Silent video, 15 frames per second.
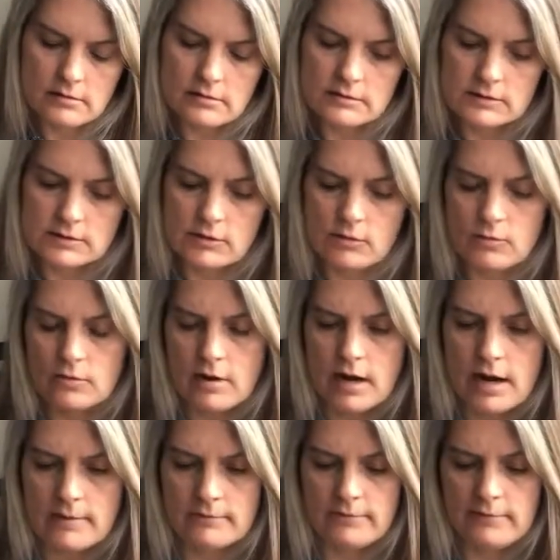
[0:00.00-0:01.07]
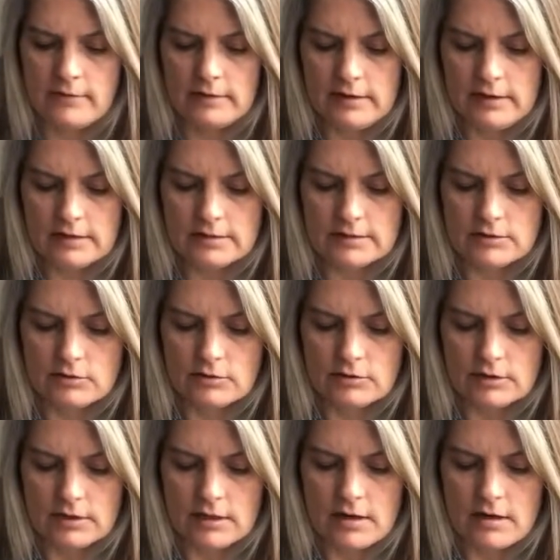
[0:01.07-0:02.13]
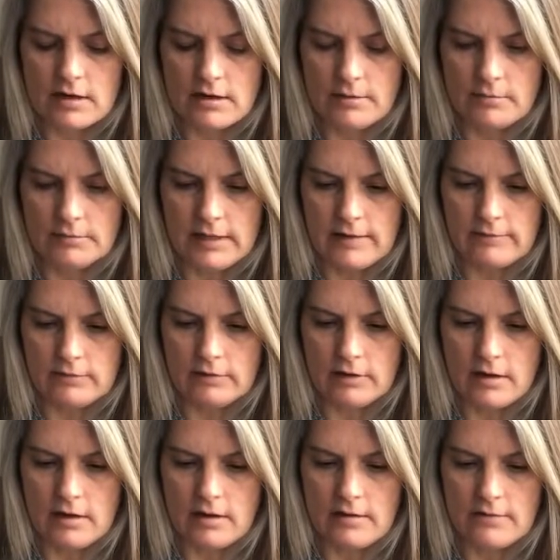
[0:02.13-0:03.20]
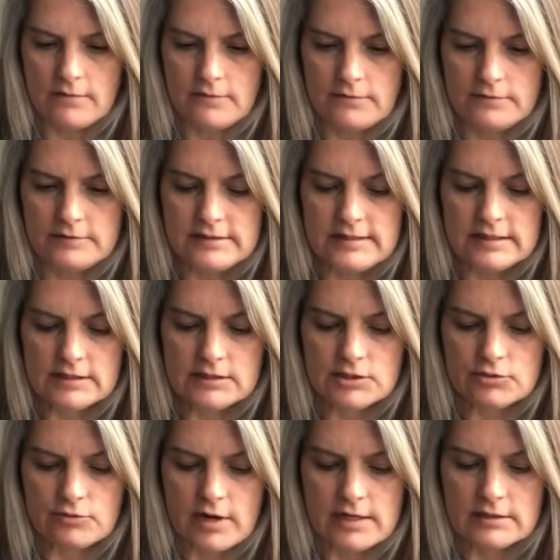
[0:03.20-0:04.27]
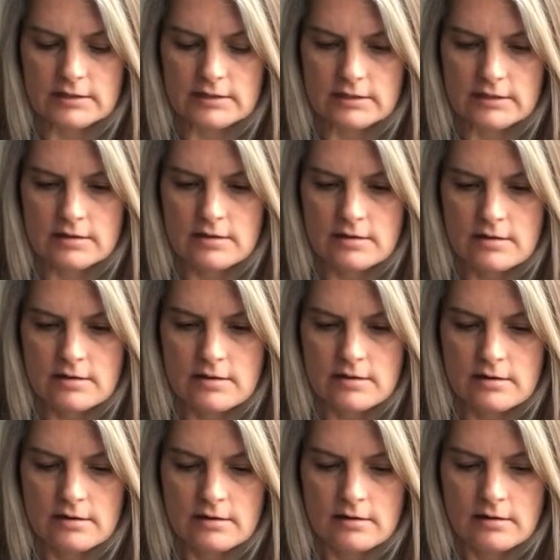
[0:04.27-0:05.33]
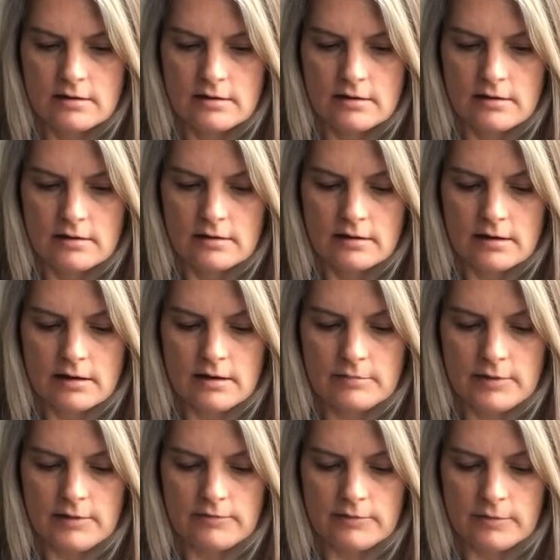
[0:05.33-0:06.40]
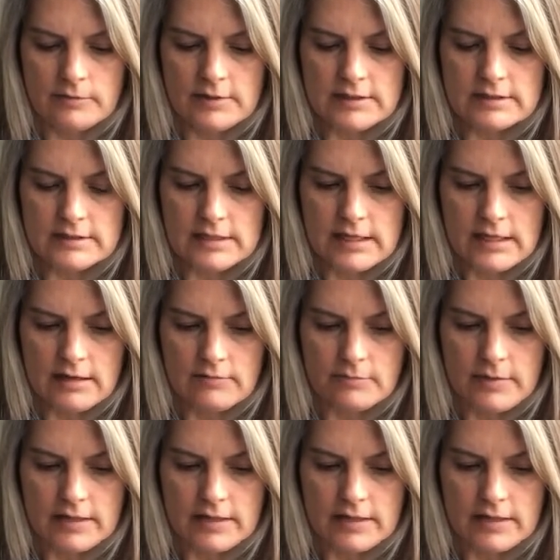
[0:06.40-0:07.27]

So I'm feeling a certain um, level of distrust coming from this King of